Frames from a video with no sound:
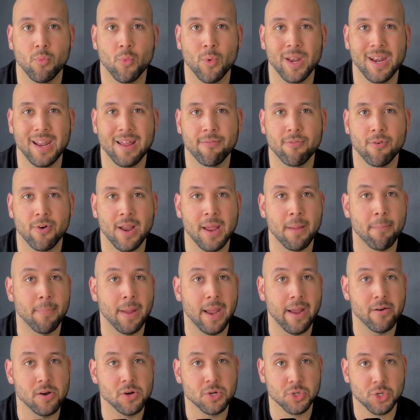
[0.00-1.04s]
whenever a
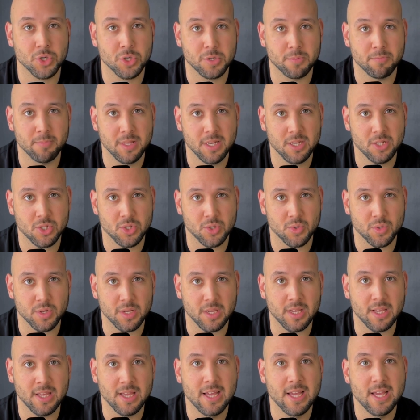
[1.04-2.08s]
parachurch
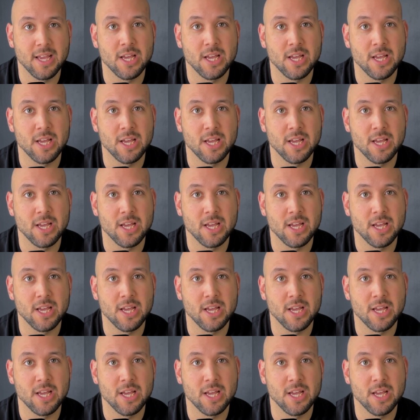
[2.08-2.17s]
ministry